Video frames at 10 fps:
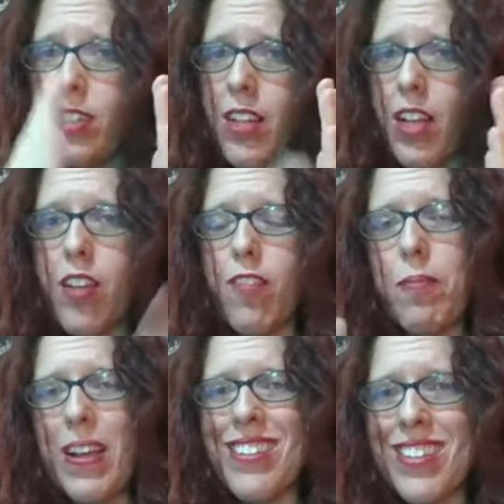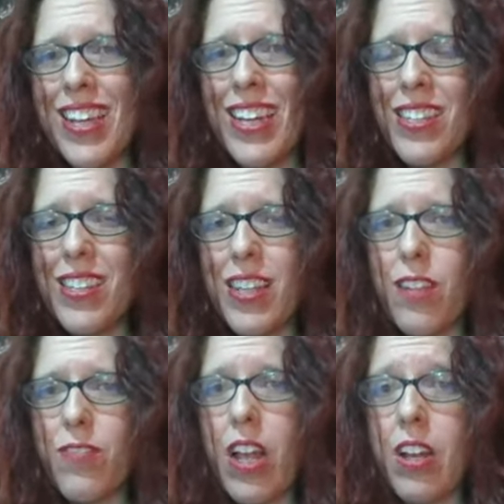of my Science of
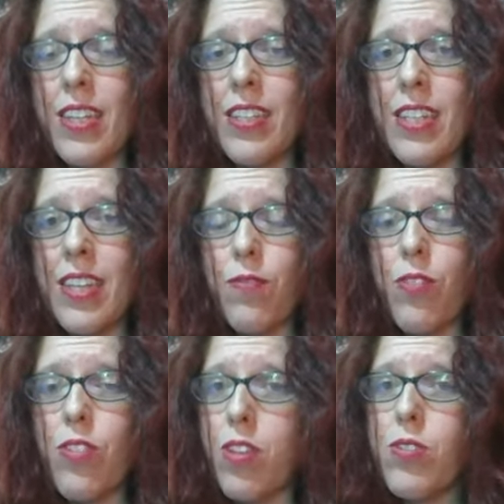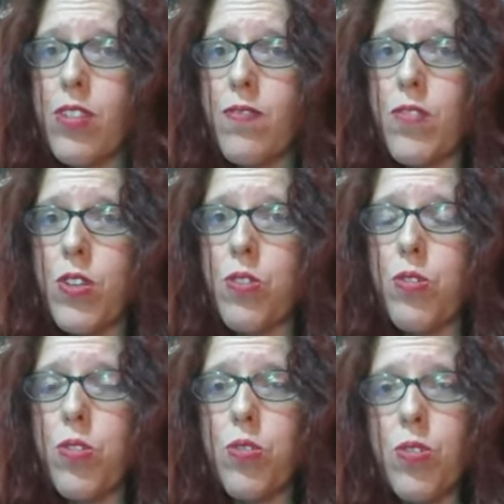content for those of you
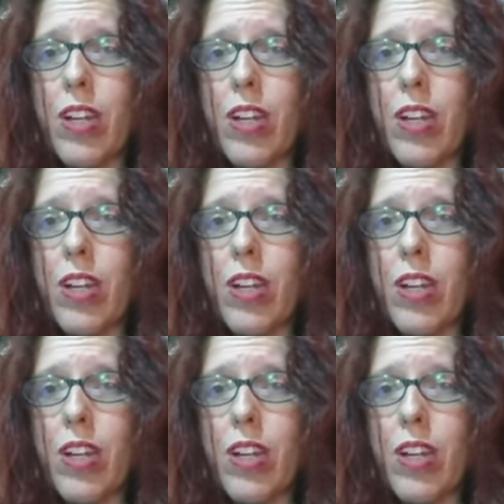who love